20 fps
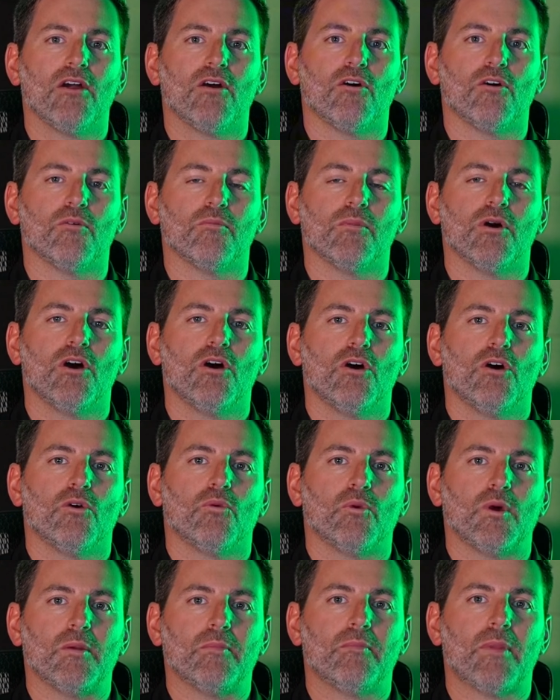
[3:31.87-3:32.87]
home,
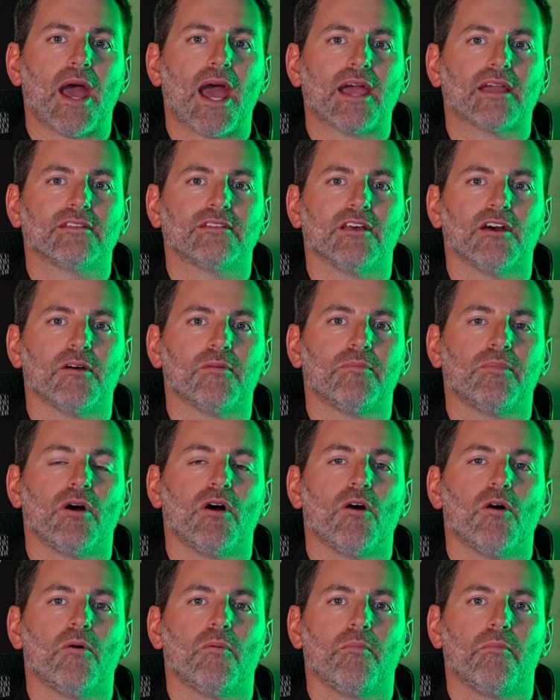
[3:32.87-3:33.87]
we backed up
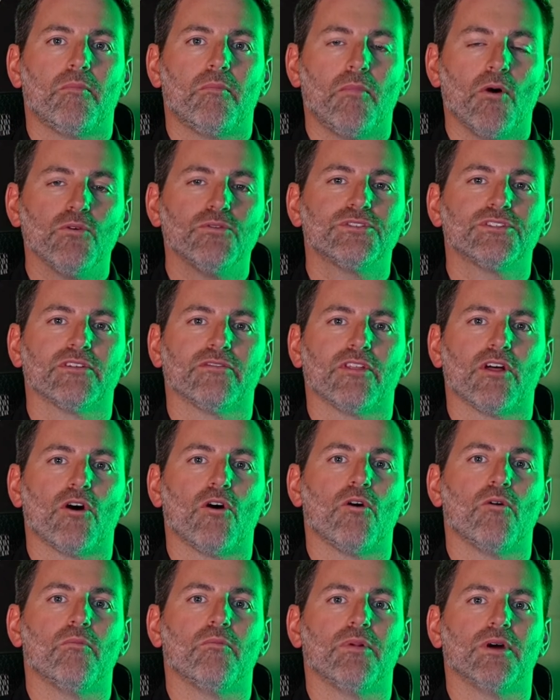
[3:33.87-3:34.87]
most of the
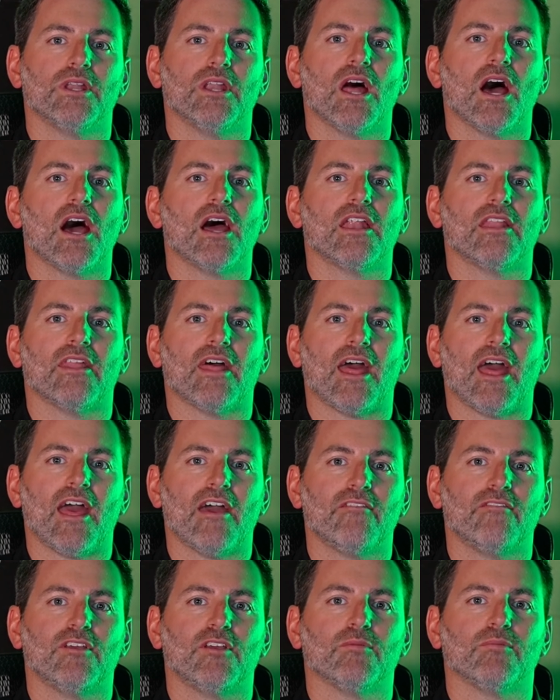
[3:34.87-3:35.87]
home, but not the
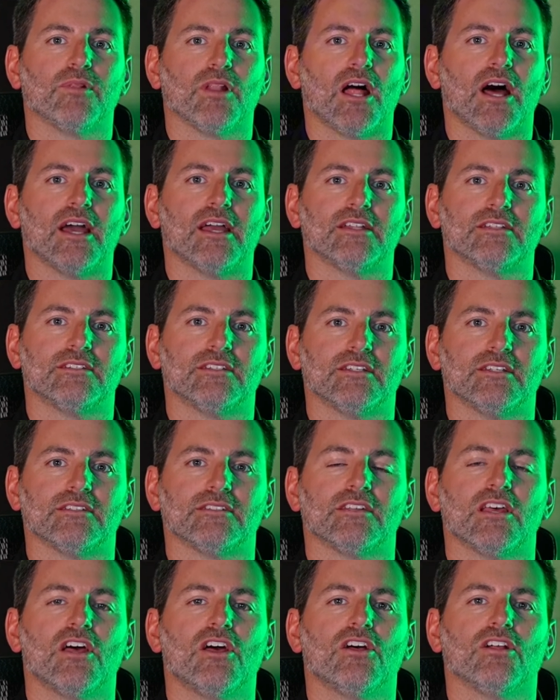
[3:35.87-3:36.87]
heavy
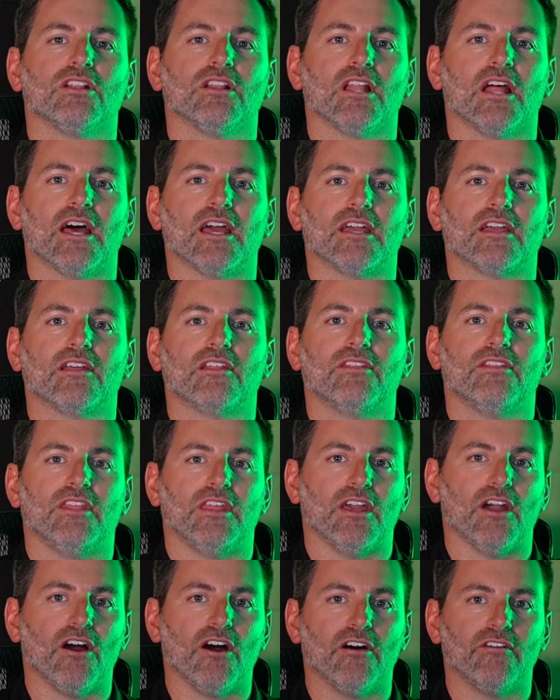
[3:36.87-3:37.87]
appliances like
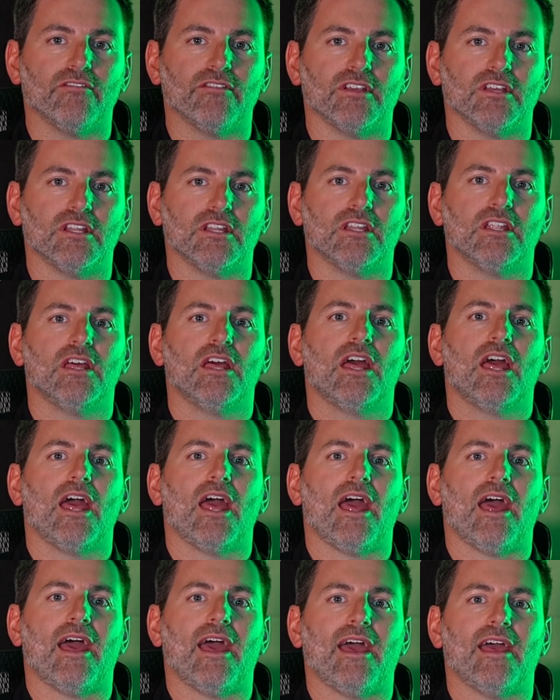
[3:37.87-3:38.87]
the oven
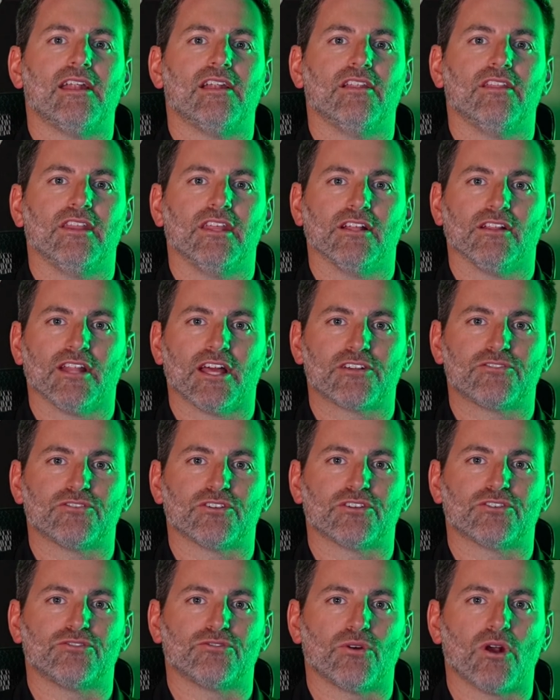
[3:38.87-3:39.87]
and the
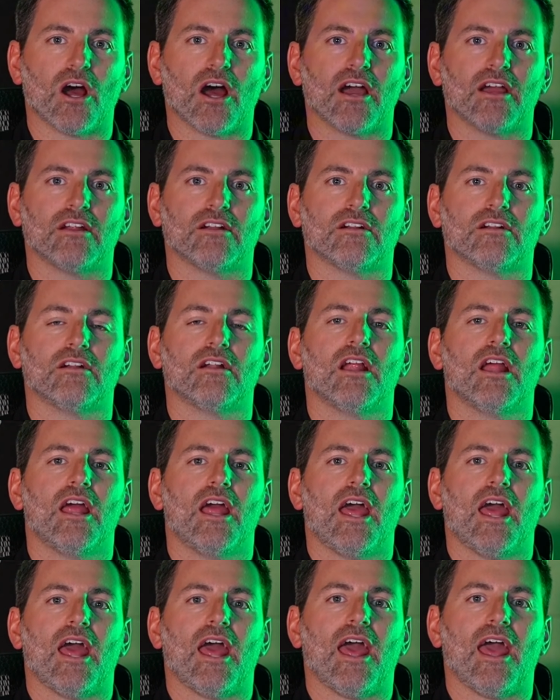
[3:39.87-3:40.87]
electric dryer
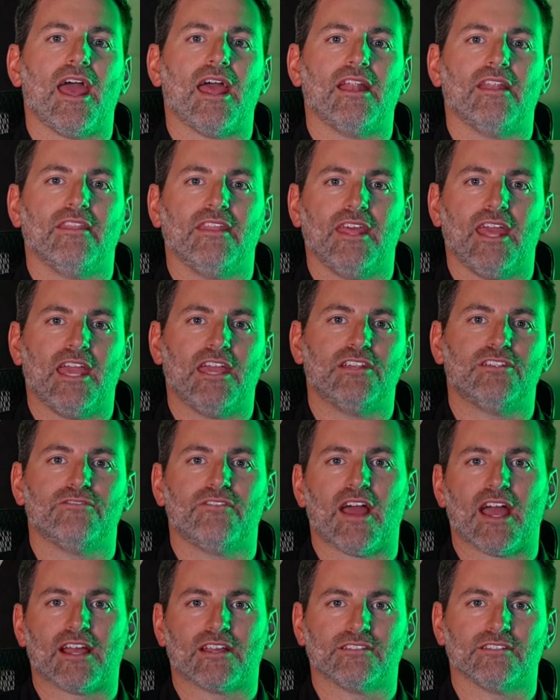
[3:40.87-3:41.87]
and the
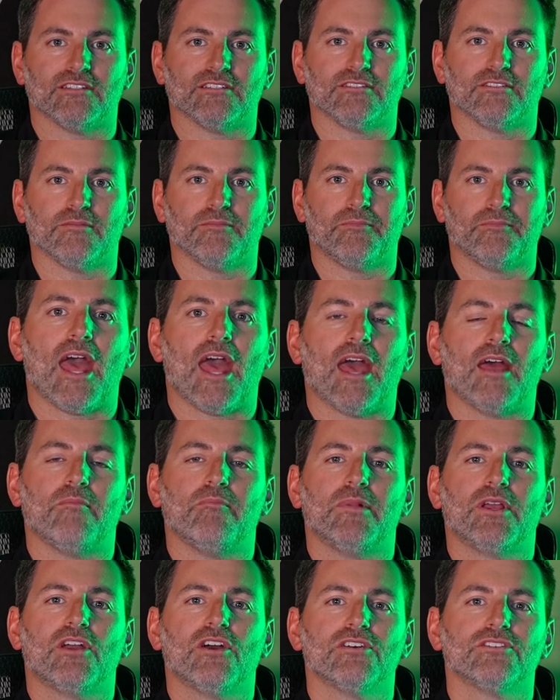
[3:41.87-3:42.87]
HVAC system.
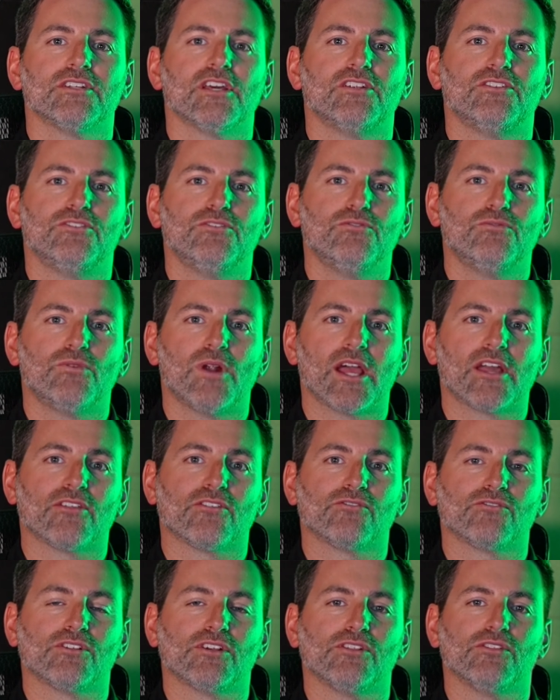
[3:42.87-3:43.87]
And because I do
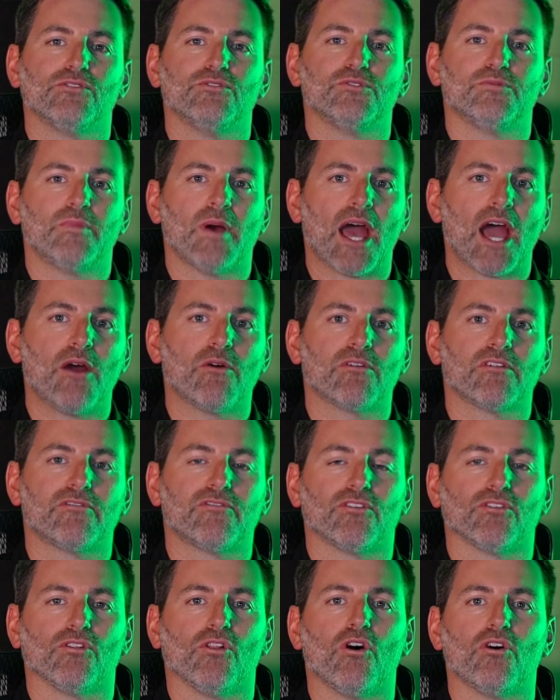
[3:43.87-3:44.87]
regularly lose power
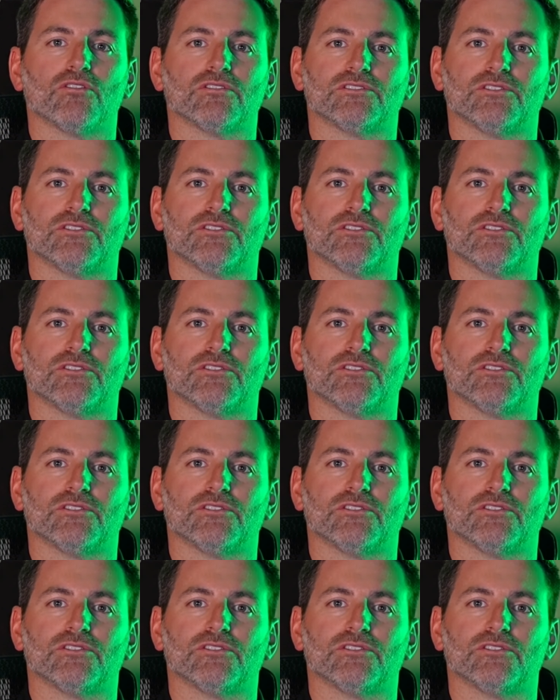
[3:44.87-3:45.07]
for long